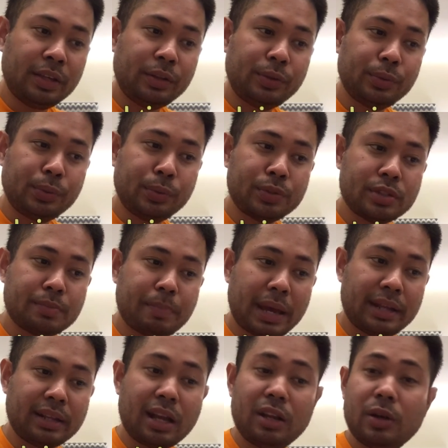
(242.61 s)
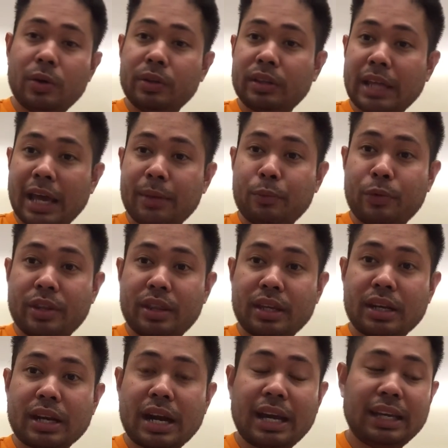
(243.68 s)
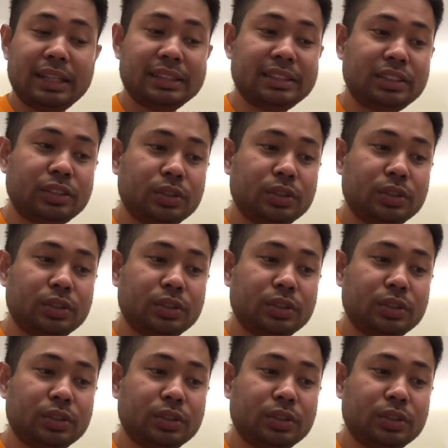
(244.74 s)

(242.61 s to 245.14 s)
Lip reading: to spend alone time with Christ.